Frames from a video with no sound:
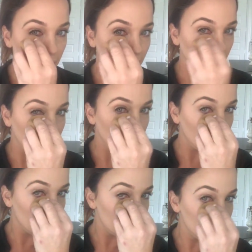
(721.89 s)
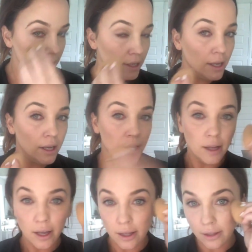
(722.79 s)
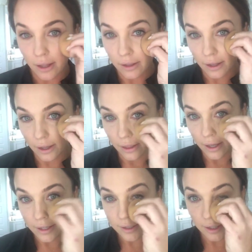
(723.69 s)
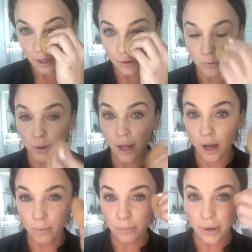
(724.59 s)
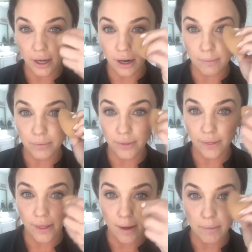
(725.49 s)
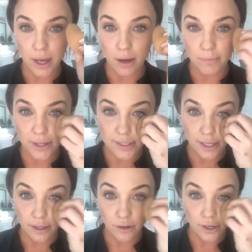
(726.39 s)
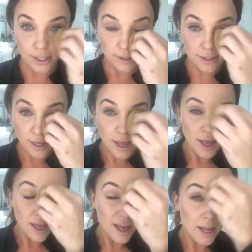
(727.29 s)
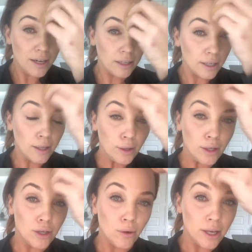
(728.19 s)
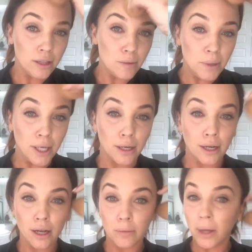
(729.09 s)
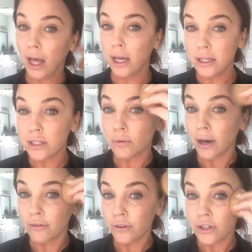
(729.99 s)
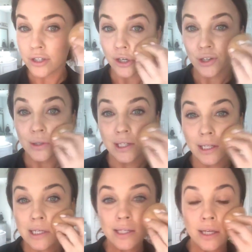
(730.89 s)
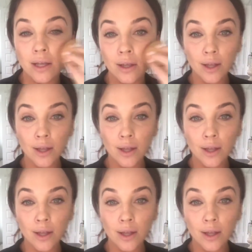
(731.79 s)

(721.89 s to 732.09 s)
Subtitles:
like this, and then like this, it will help pick up that makeup that's in the crease. And you know what, in the beginning, I'll be honest, when I first started using this,